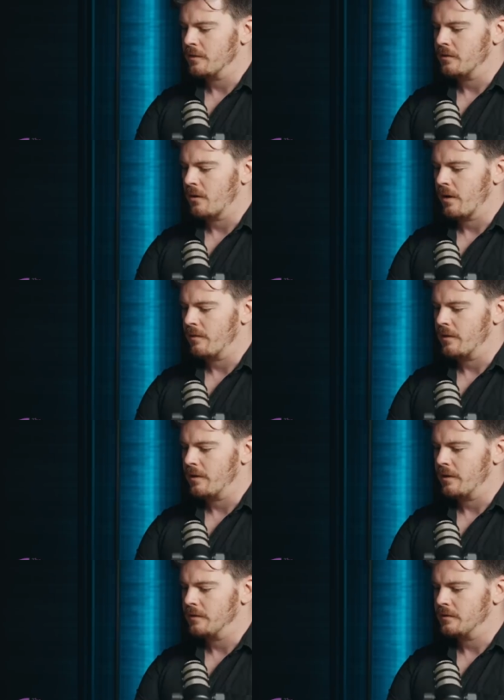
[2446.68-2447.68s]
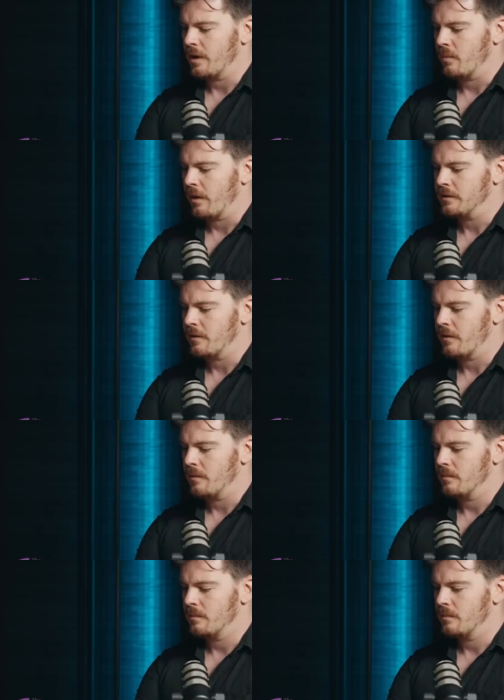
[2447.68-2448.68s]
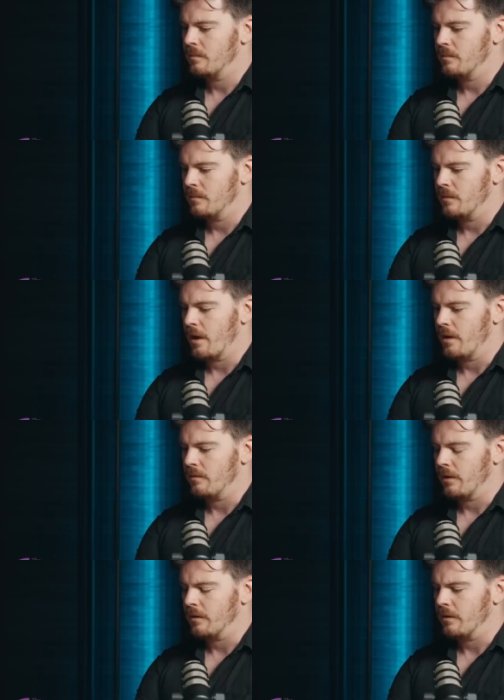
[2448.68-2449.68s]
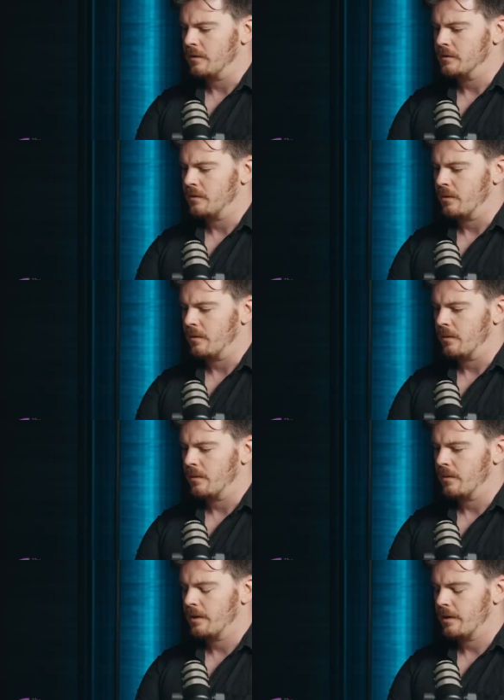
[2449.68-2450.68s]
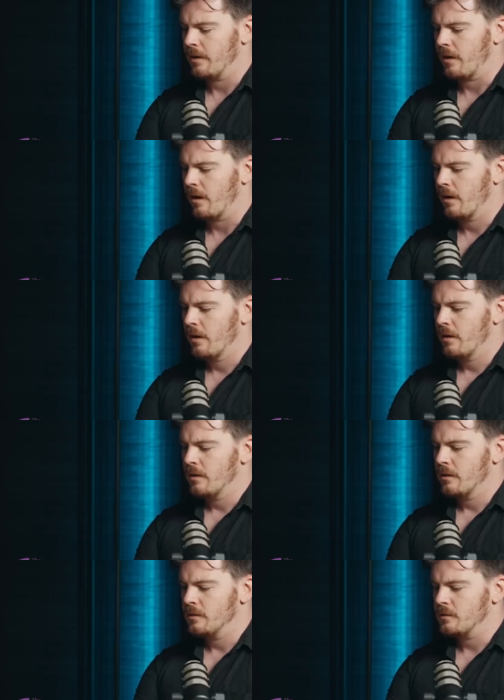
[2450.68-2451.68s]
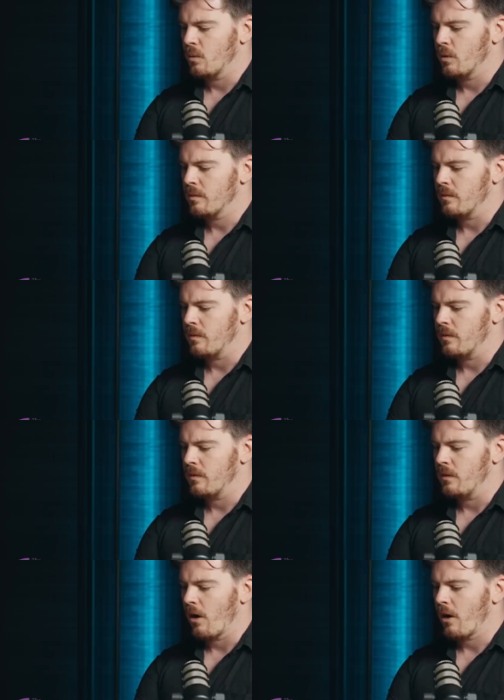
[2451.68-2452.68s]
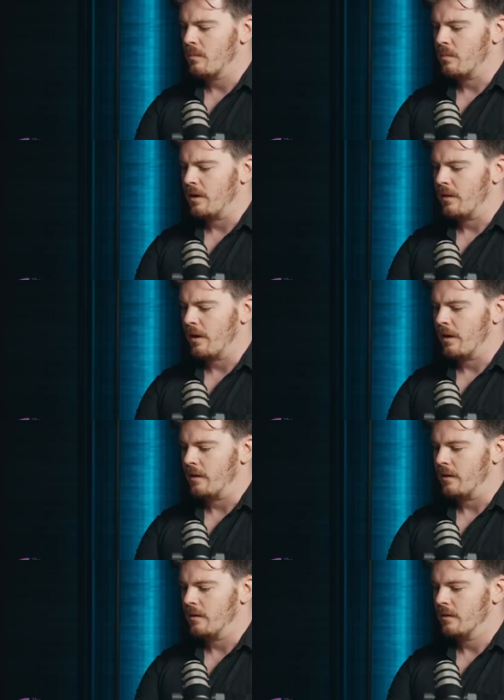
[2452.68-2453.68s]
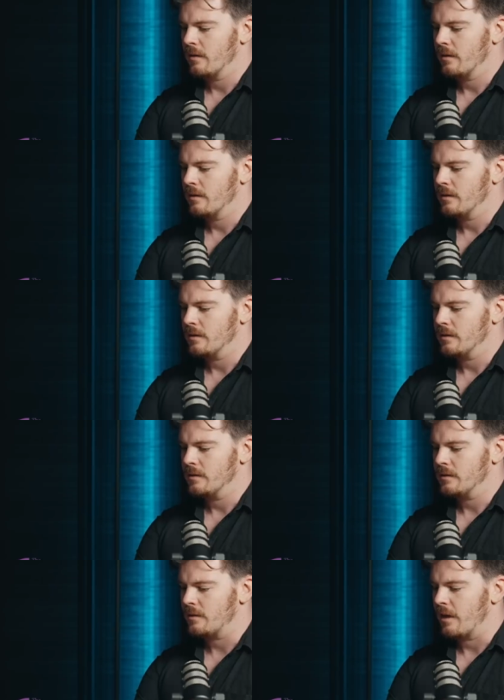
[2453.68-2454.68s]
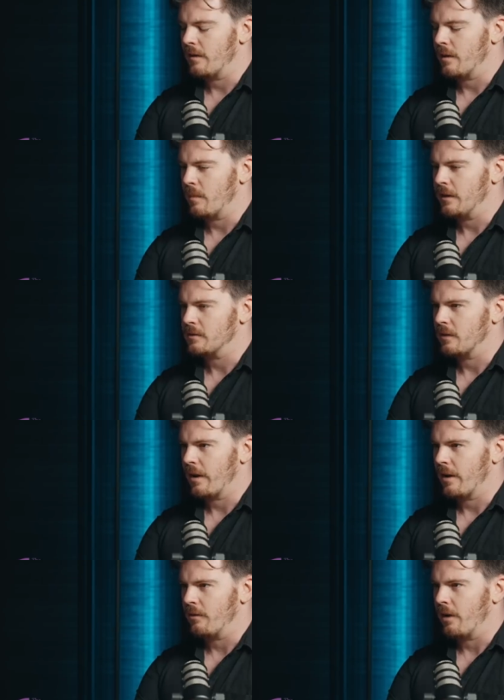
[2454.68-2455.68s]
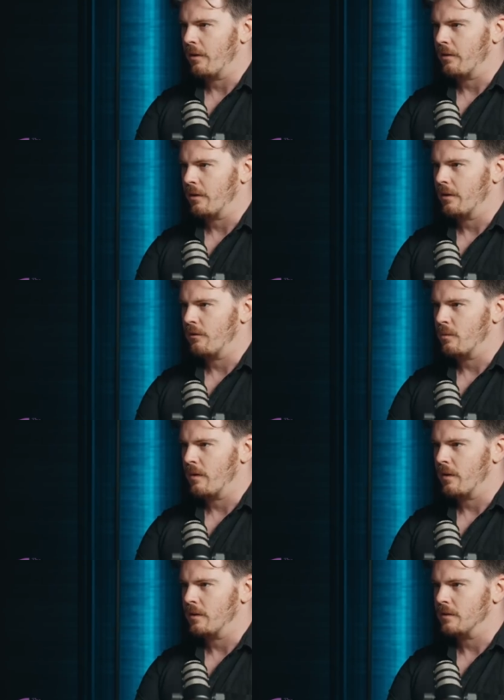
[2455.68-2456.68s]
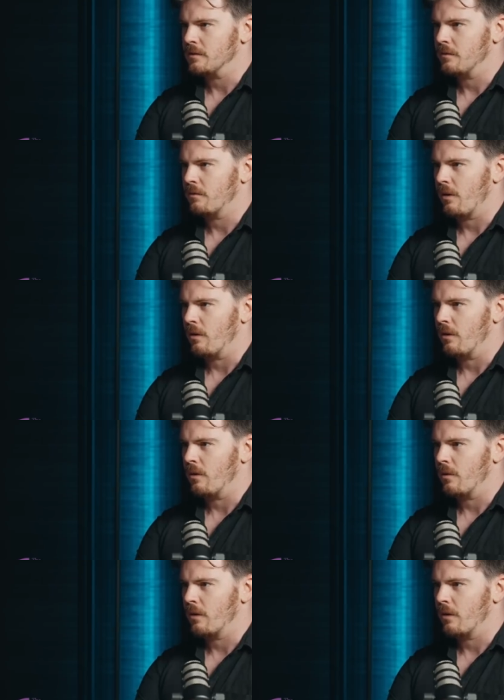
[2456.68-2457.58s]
that don't have the same rights that native Englanders do here. So would it not be then stated that basically every other government that doesn't follow